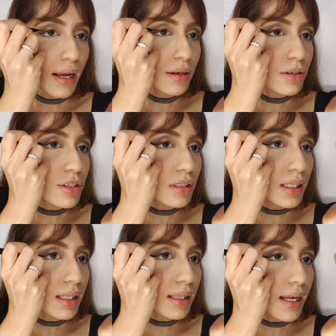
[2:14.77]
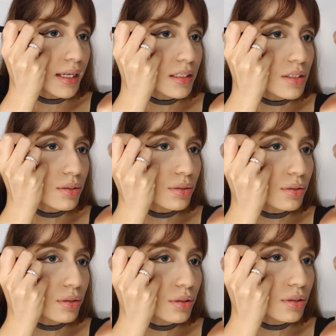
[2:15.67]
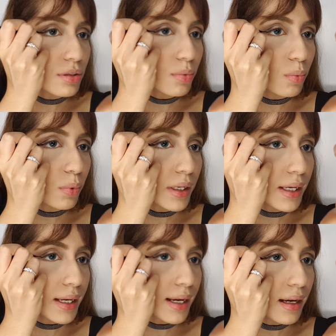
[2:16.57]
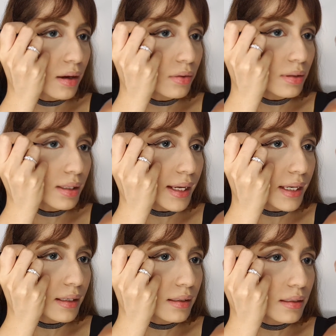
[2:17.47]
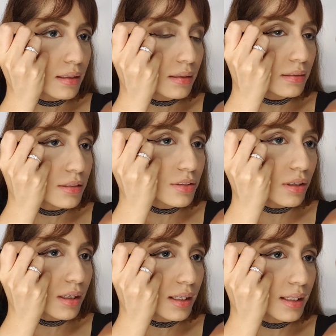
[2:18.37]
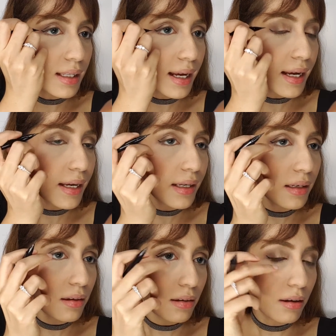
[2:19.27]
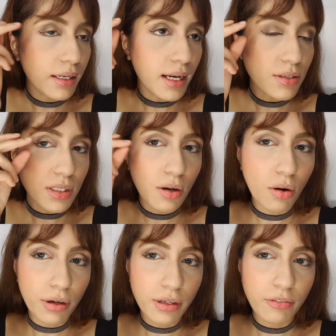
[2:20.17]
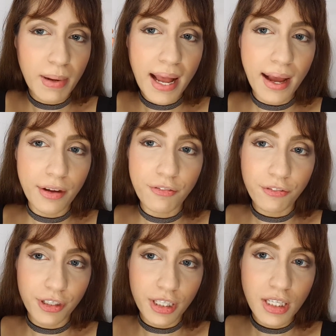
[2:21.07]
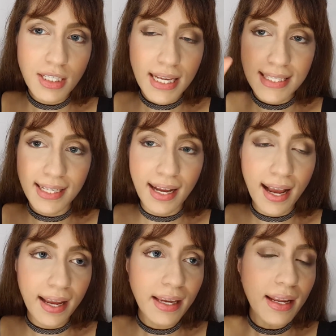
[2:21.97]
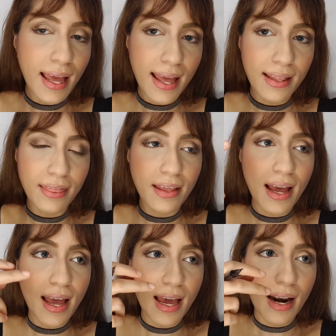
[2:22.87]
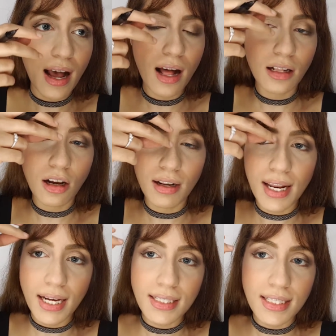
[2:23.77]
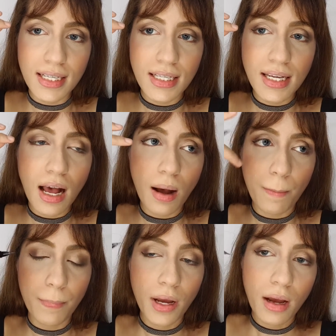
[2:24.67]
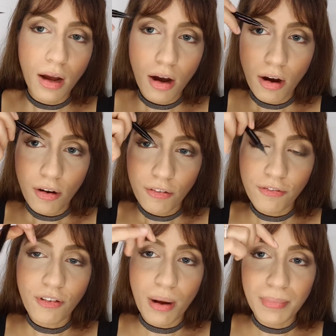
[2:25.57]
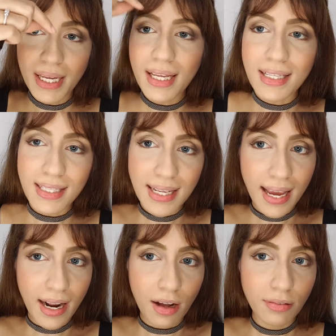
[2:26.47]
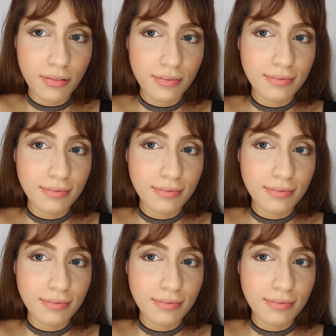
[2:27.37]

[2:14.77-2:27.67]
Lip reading: usually like to wing out, like draw a line on the outer corner of my eye first as a guide, and then I'll connect it from the inside out,